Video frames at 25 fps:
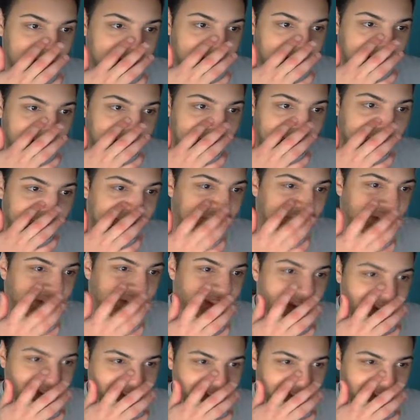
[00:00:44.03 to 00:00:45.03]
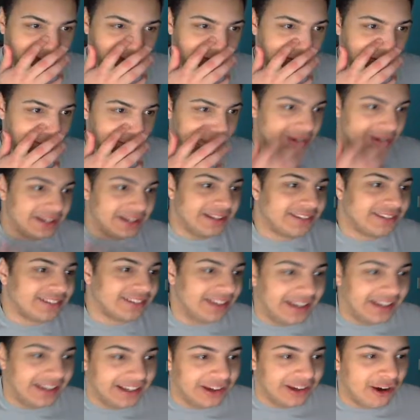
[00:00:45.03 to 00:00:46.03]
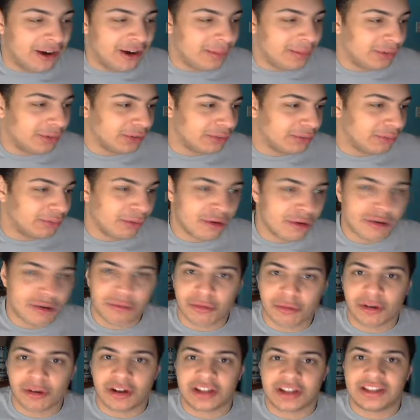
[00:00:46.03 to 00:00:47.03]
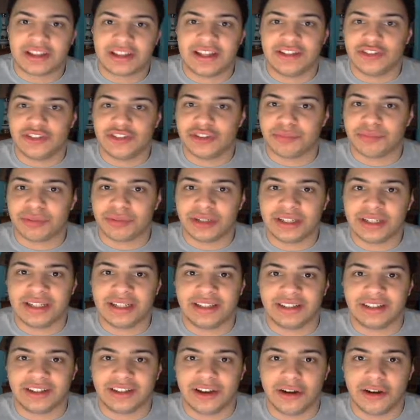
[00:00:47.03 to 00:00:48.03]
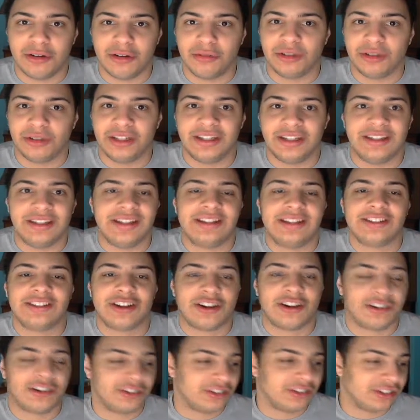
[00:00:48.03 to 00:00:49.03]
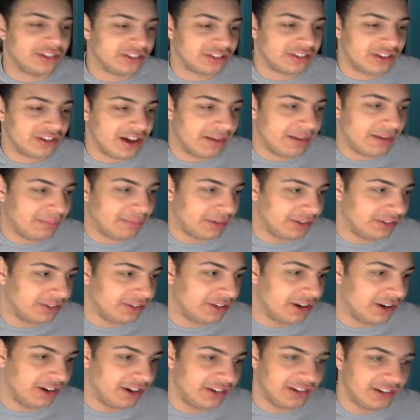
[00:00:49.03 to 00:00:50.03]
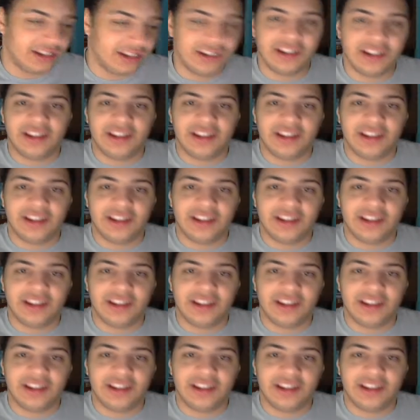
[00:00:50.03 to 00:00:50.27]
it's just kind of stupid. It's like almost more work than just putting in the code, and it's harder to stop and start.